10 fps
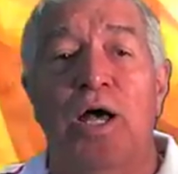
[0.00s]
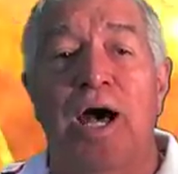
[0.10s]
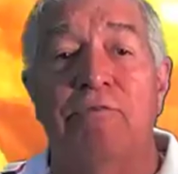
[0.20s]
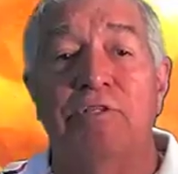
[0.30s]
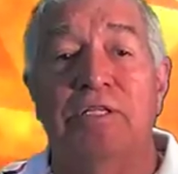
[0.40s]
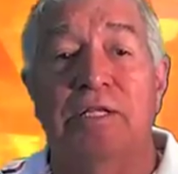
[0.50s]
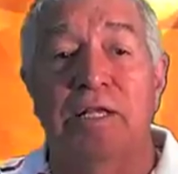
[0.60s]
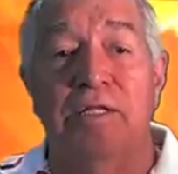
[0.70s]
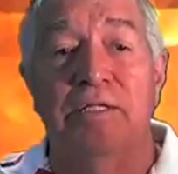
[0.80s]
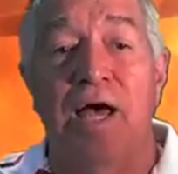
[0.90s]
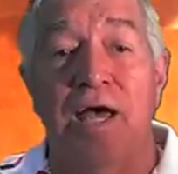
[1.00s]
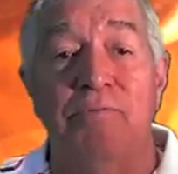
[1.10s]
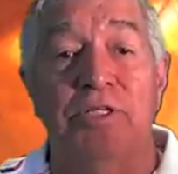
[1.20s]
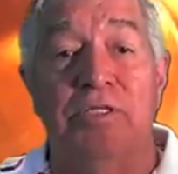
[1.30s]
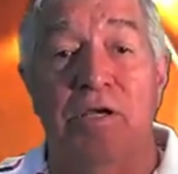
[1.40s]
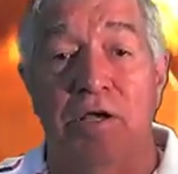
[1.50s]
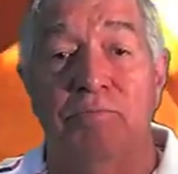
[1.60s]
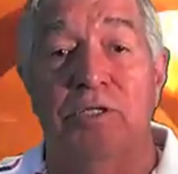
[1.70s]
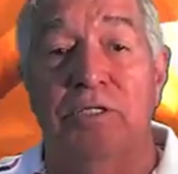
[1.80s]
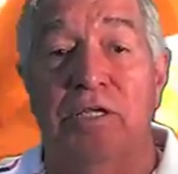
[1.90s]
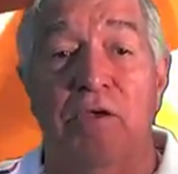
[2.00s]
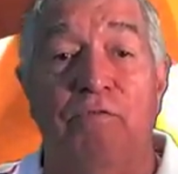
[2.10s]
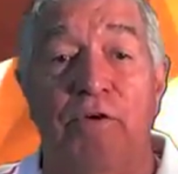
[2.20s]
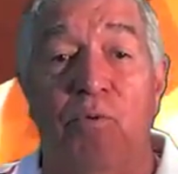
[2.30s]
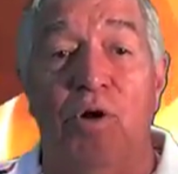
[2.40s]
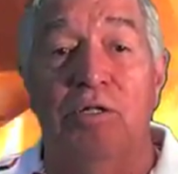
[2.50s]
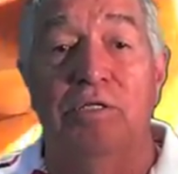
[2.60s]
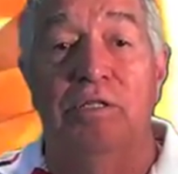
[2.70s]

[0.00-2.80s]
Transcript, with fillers: have that time has come to say farewell